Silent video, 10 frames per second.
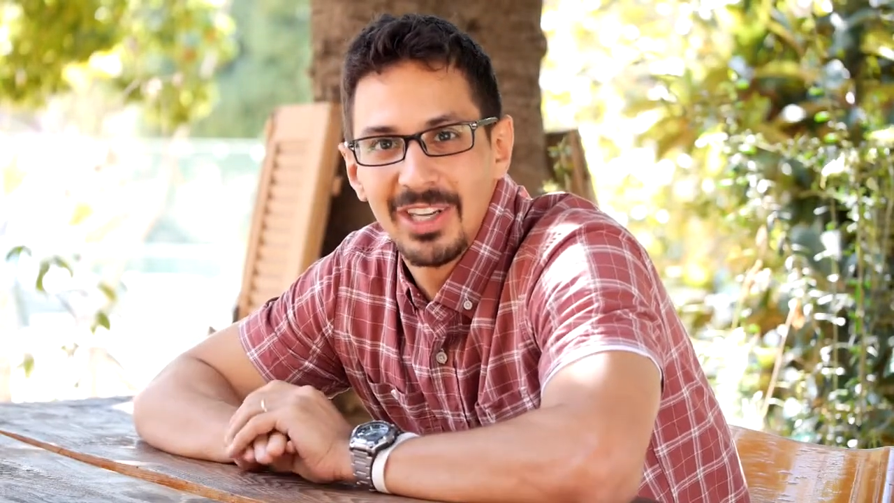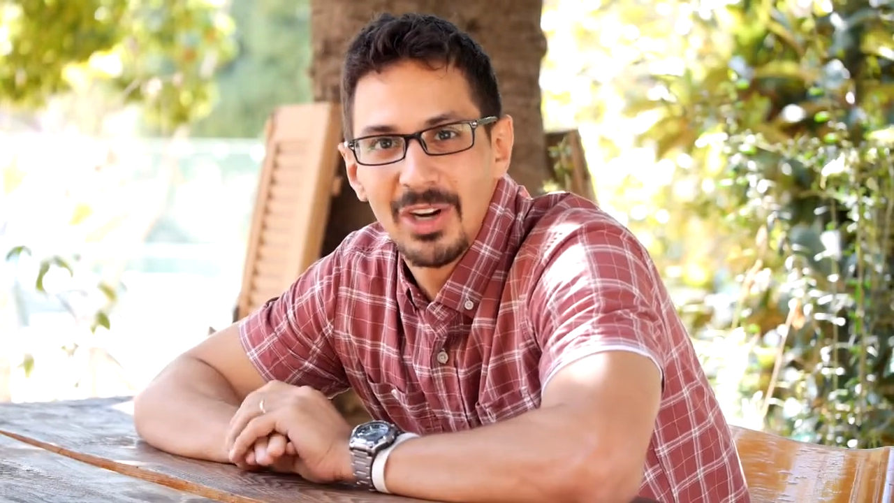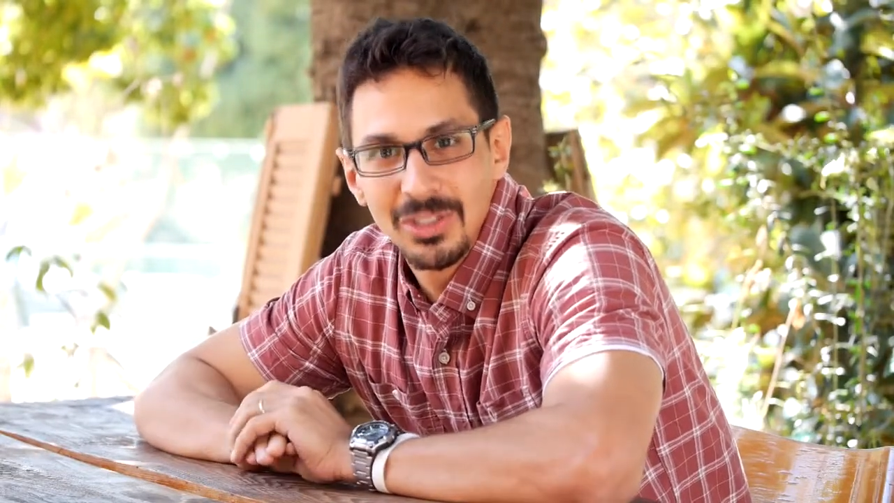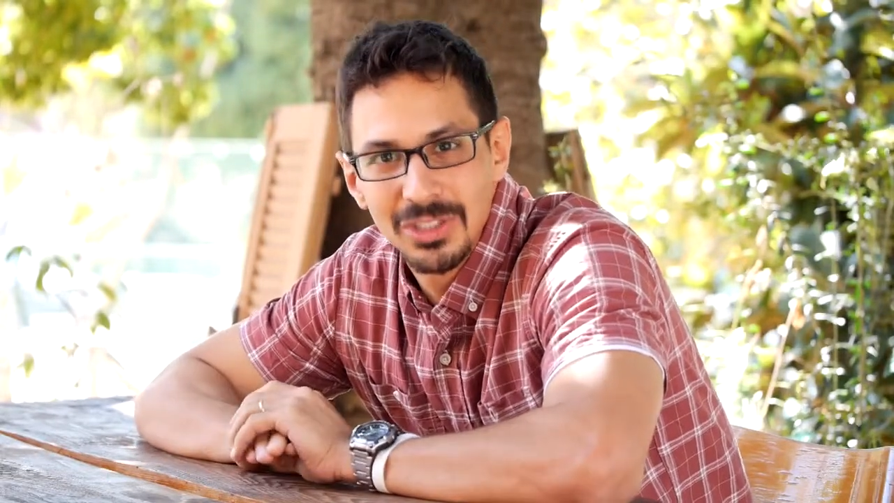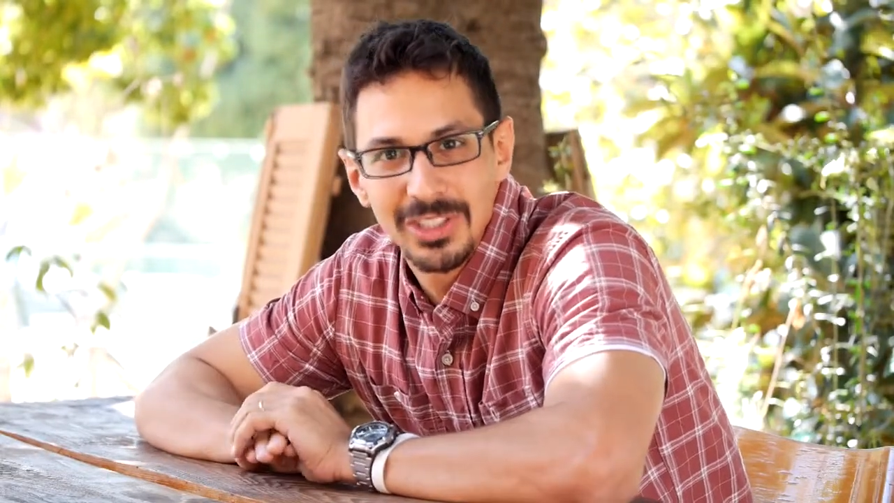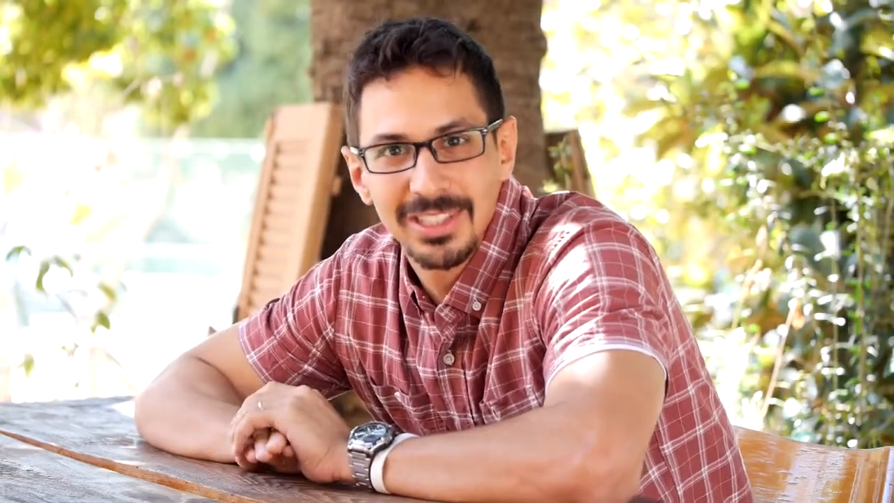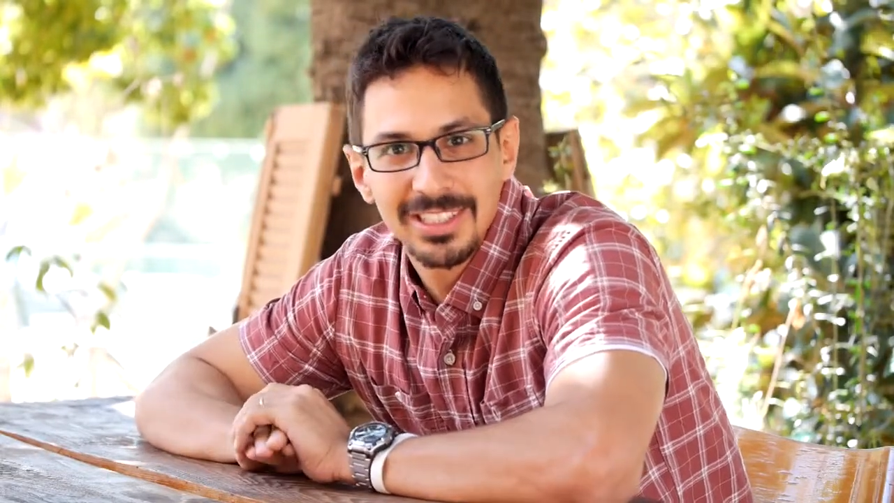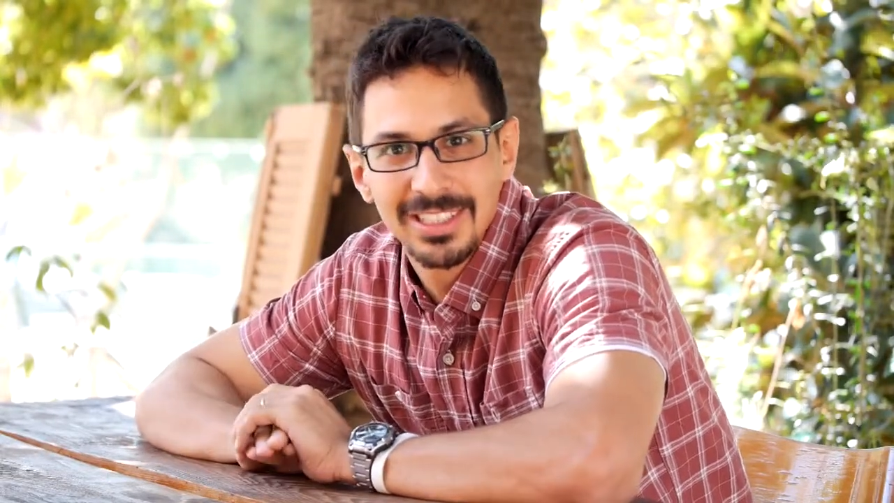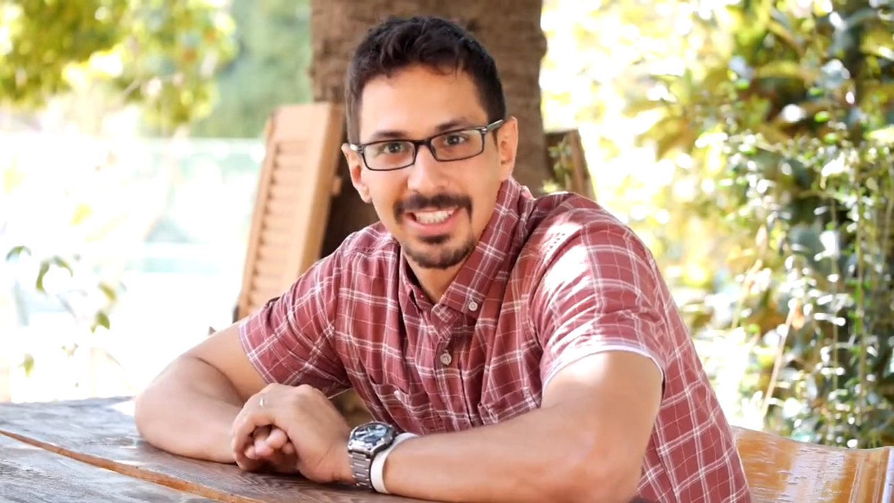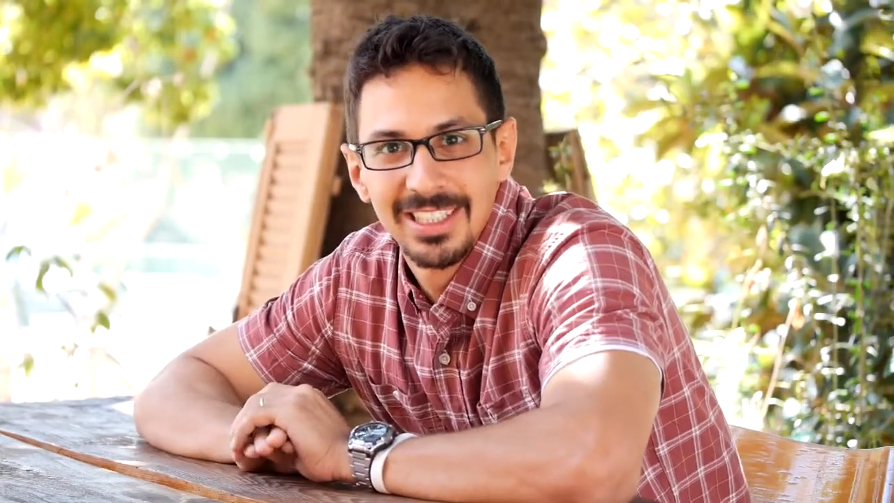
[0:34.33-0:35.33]

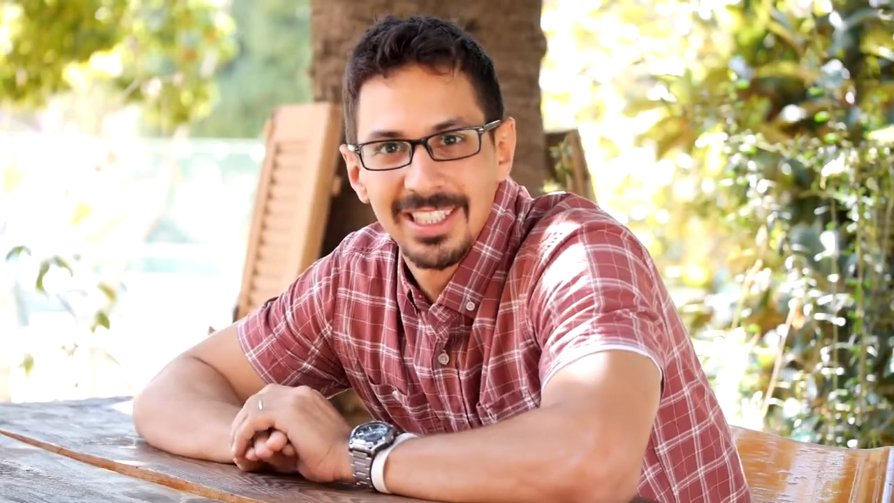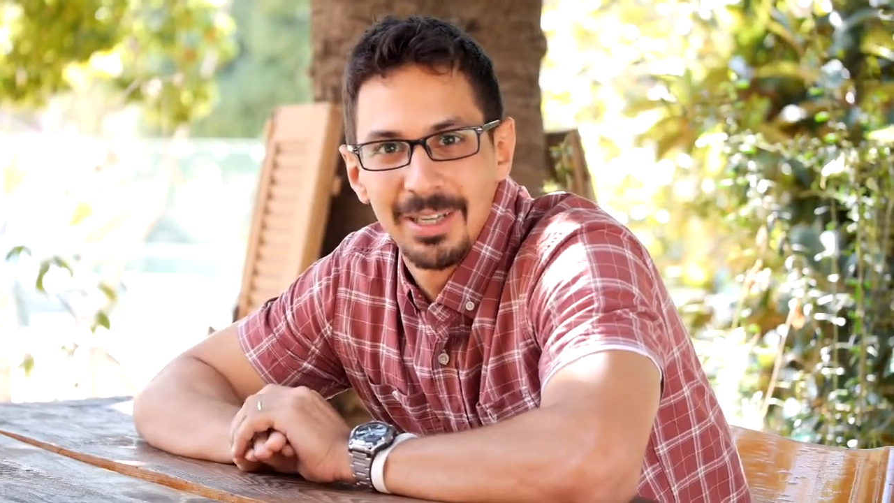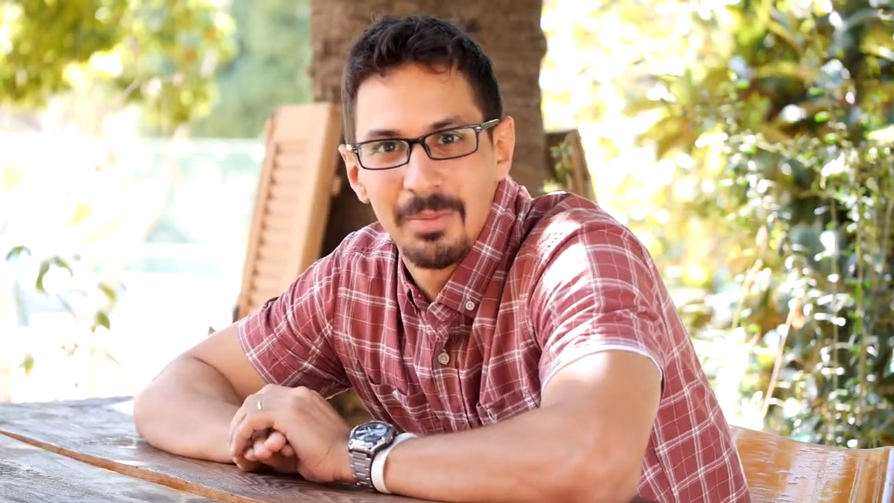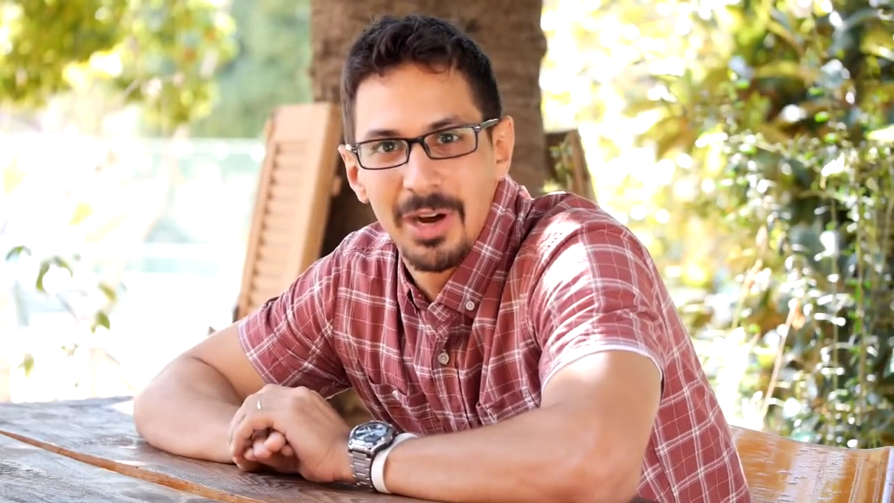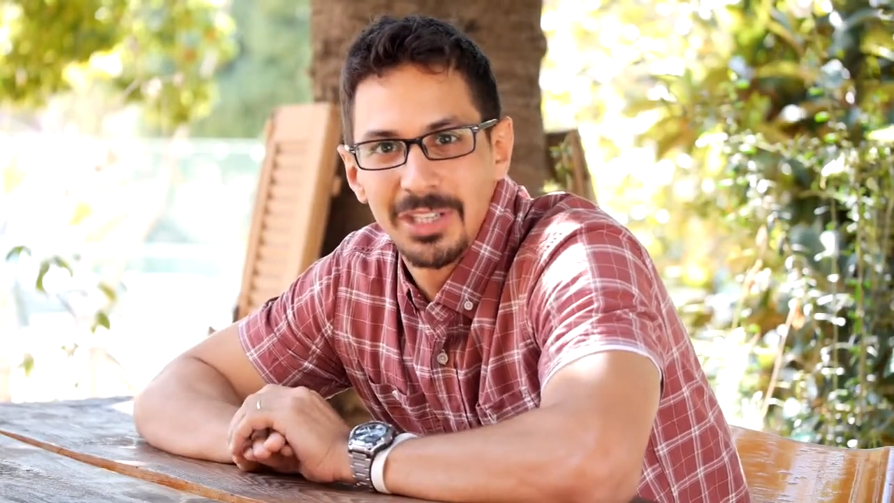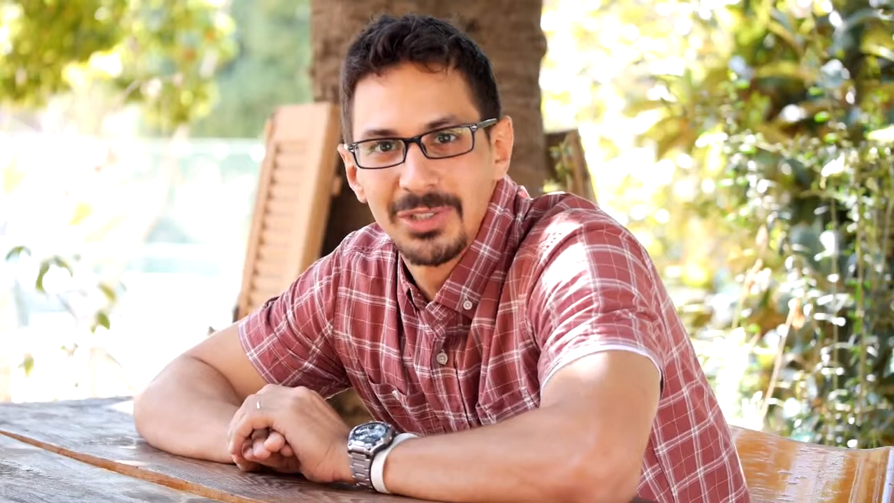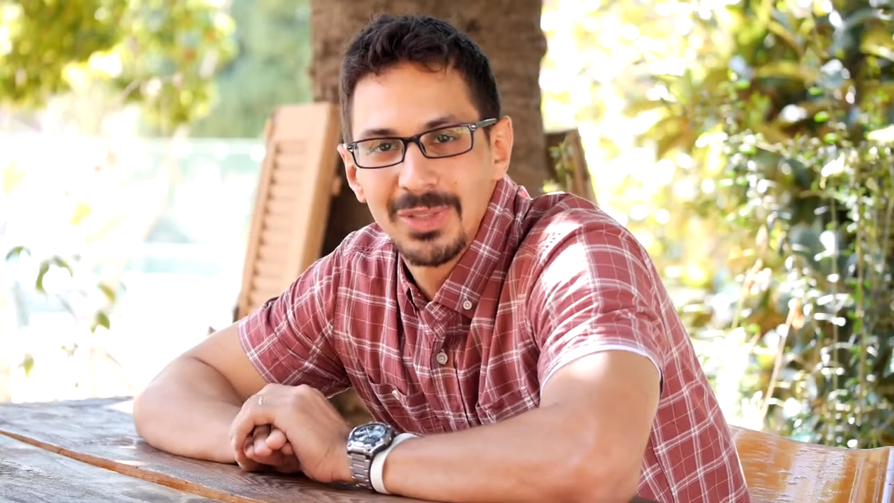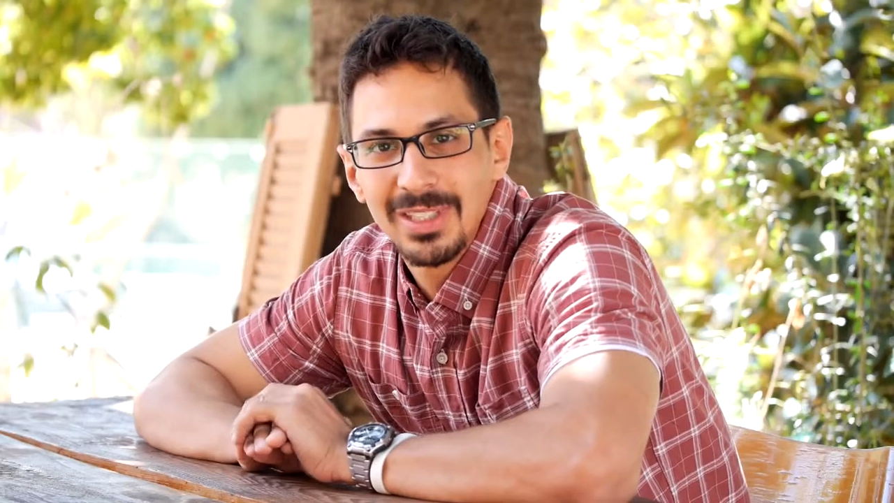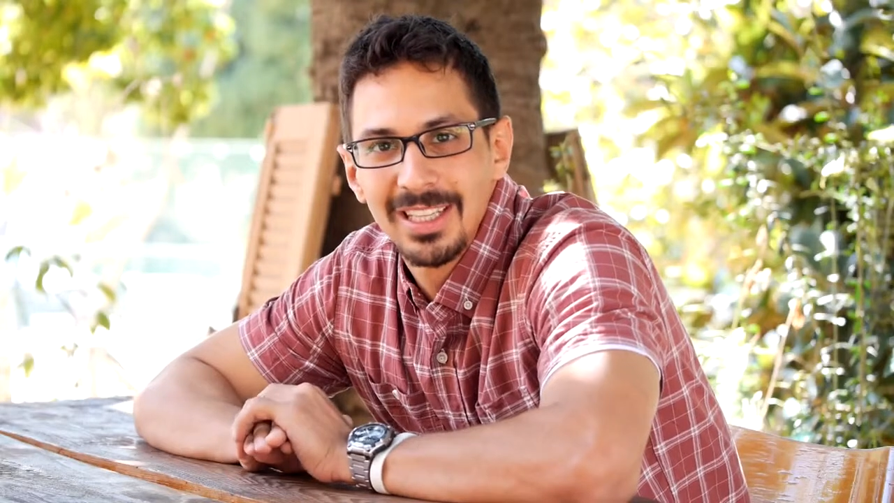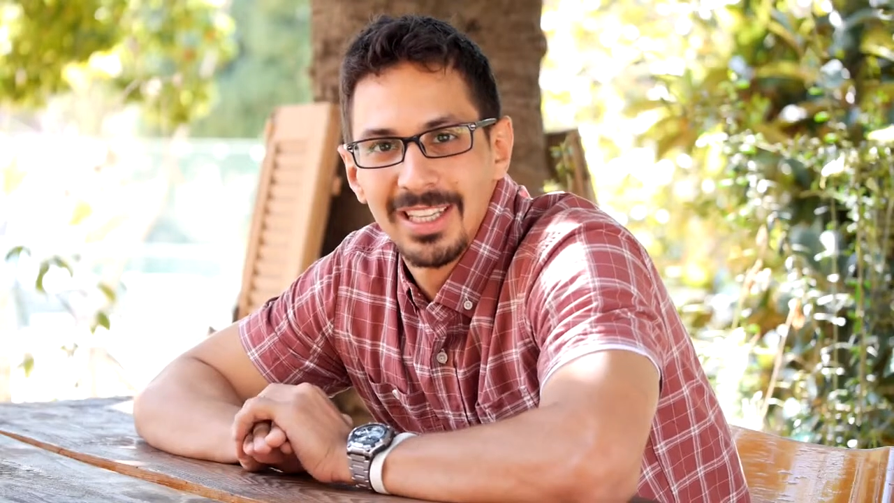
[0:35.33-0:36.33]
cultures
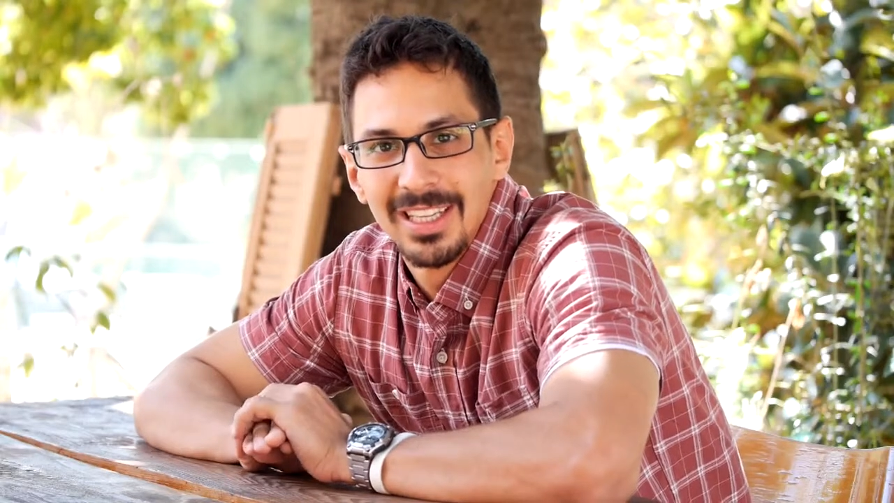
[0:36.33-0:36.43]
module.